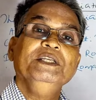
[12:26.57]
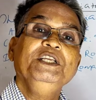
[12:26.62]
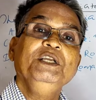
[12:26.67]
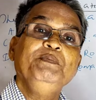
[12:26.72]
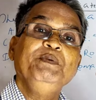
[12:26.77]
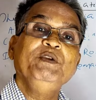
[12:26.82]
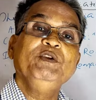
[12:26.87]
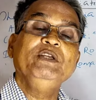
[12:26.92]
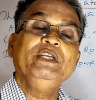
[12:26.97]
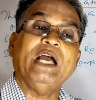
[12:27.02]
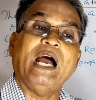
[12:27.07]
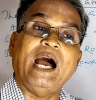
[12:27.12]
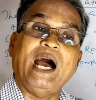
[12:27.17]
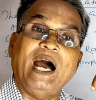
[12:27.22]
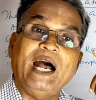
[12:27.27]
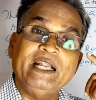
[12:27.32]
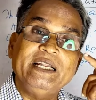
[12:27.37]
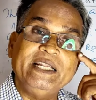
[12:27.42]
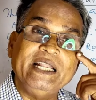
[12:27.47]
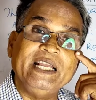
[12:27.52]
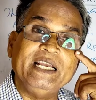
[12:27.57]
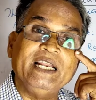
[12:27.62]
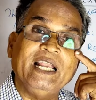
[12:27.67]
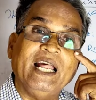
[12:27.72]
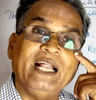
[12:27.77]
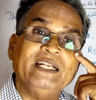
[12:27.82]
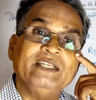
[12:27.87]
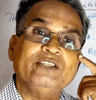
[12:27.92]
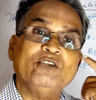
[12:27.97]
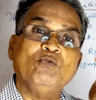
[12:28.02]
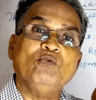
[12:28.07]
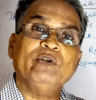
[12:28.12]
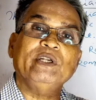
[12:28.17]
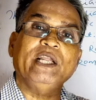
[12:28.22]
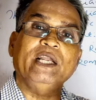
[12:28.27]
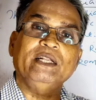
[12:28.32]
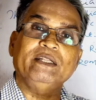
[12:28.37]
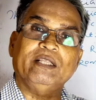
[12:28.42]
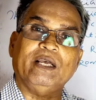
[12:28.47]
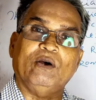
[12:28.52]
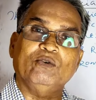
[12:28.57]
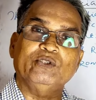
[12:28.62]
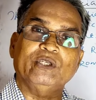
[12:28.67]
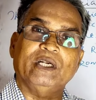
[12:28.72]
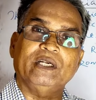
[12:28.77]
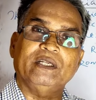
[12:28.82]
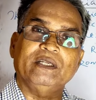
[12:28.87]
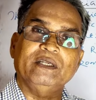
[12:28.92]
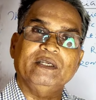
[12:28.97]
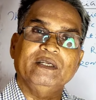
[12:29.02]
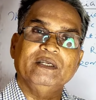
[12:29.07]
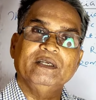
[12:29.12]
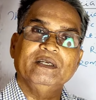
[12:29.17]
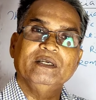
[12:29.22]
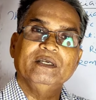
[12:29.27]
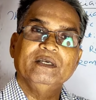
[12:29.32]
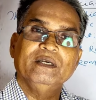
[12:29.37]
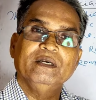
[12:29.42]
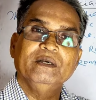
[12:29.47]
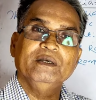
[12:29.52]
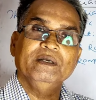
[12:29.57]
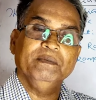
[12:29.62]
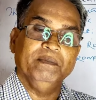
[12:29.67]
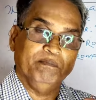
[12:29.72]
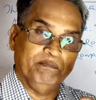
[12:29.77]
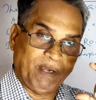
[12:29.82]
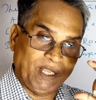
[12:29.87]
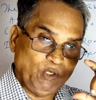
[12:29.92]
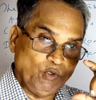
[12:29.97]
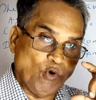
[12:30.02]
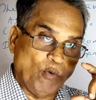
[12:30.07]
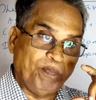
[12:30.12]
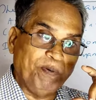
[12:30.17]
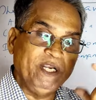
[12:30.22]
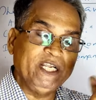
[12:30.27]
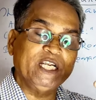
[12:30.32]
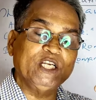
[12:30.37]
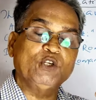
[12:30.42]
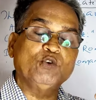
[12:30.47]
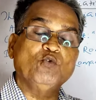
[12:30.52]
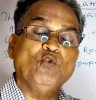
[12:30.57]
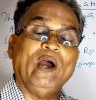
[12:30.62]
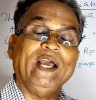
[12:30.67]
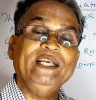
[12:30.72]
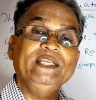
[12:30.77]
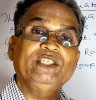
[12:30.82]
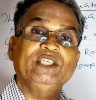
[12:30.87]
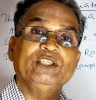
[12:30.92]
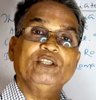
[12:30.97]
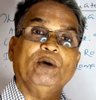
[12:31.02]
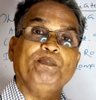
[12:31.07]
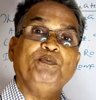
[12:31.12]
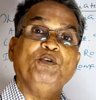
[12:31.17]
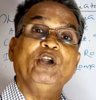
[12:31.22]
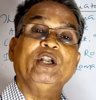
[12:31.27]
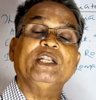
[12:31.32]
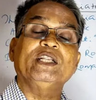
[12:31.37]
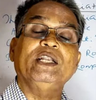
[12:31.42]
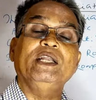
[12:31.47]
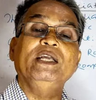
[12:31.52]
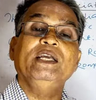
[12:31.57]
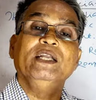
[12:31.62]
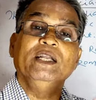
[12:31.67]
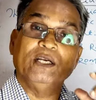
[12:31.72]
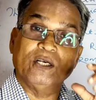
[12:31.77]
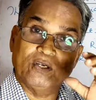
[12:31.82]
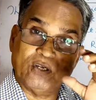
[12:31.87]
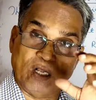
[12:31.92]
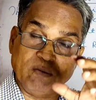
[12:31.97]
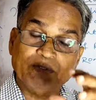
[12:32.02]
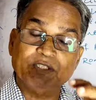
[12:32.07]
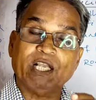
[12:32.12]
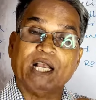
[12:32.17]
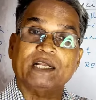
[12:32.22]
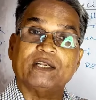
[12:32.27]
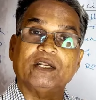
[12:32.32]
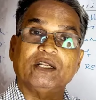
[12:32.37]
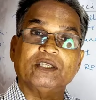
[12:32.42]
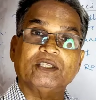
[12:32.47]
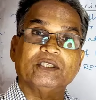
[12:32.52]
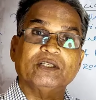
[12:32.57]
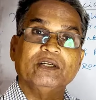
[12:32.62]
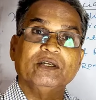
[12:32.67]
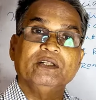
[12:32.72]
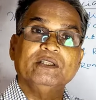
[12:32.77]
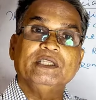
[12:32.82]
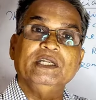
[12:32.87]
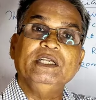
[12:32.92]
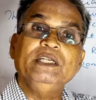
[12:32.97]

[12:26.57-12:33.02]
if you, at a glance of 10,000, by opening two eyes, the poet comes across.